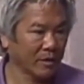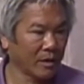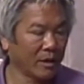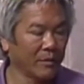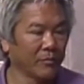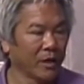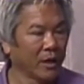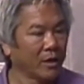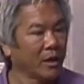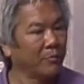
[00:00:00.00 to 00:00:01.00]
Um,
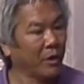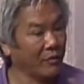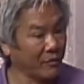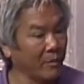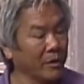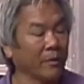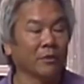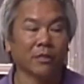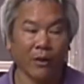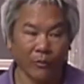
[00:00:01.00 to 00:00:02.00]
and biopharma
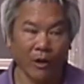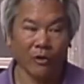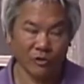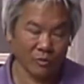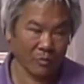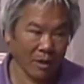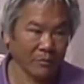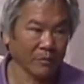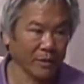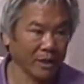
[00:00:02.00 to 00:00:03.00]
companies, that will also
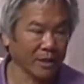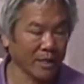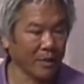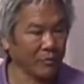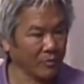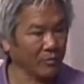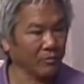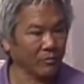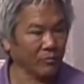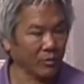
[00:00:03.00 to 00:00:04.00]
probably be an example
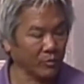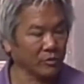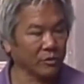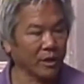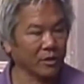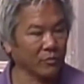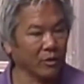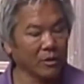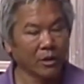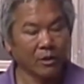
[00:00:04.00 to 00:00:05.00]
where we'll do that as
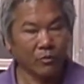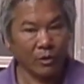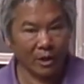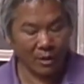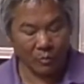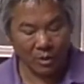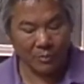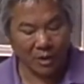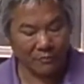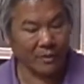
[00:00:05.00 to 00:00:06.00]
well. We're looking at one
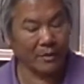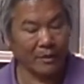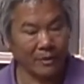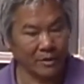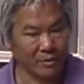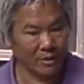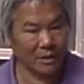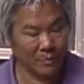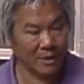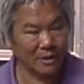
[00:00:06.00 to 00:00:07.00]
biopharma company
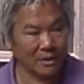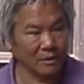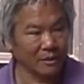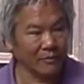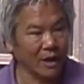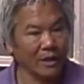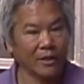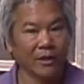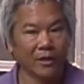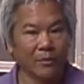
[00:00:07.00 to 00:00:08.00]
that's based in Silicon
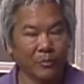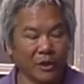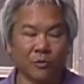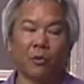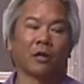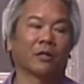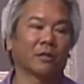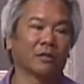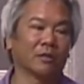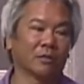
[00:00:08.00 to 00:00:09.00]
Valley, but its market
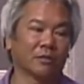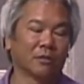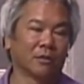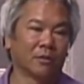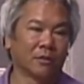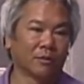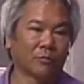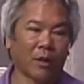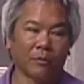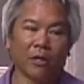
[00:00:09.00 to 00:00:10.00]
is
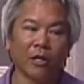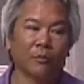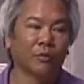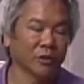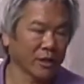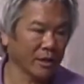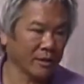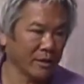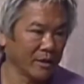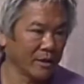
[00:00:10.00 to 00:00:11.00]
probably 100%
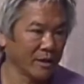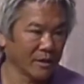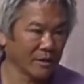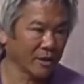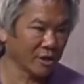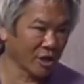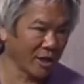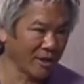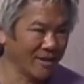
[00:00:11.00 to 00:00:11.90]
in, uh, in China